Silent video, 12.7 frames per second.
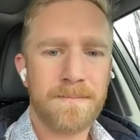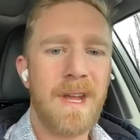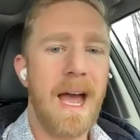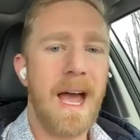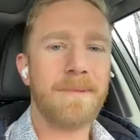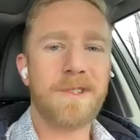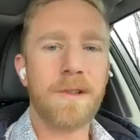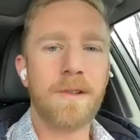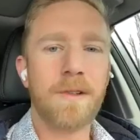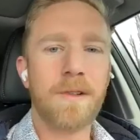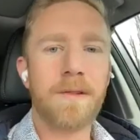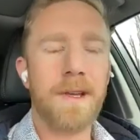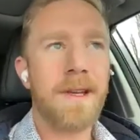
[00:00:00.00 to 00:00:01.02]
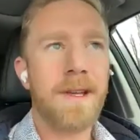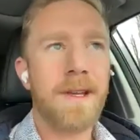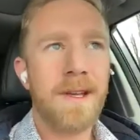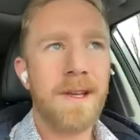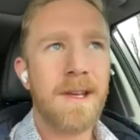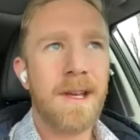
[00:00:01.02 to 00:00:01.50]
Absolutely.
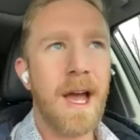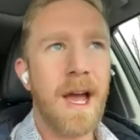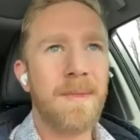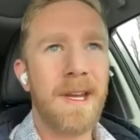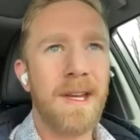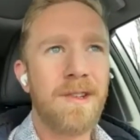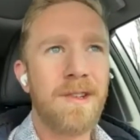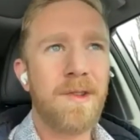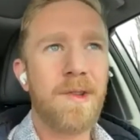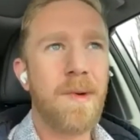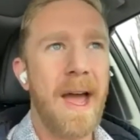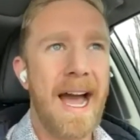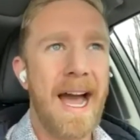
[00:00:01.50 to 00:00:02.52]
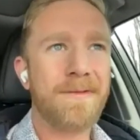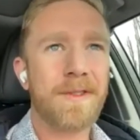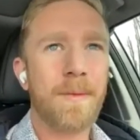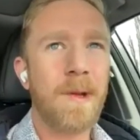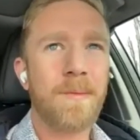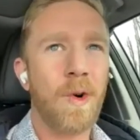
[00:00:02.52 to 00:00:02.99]
I mean, you have to
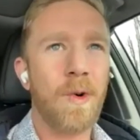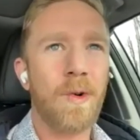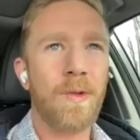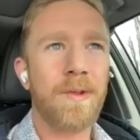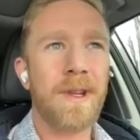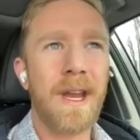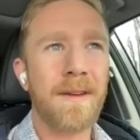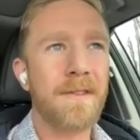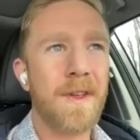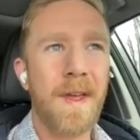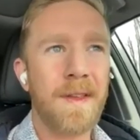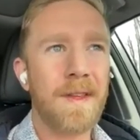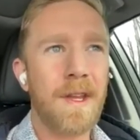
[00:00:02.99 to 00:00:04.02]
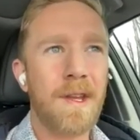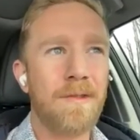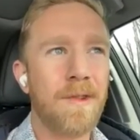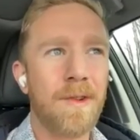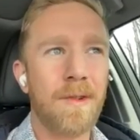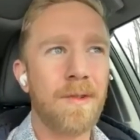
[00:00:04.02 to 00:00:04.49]
be bold in everything that you
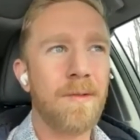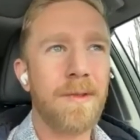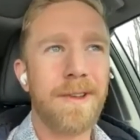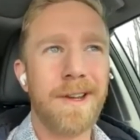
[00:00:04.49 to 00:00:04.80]
do.